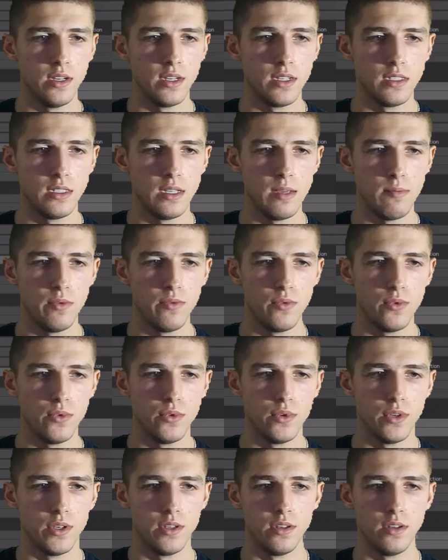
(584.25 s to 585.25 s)
except
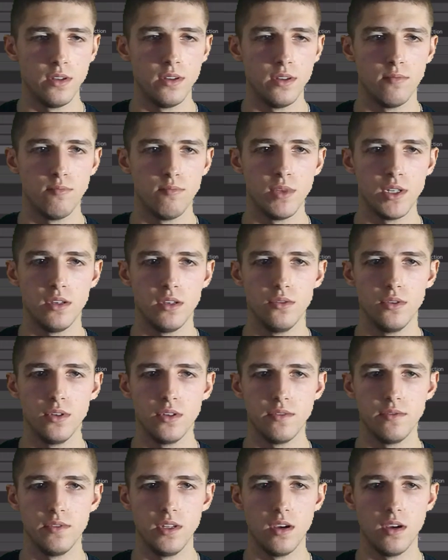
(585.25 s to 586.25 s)
for the material
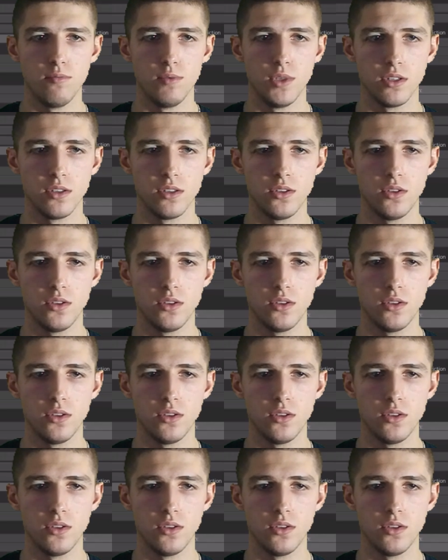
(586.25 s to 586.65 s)
of the object.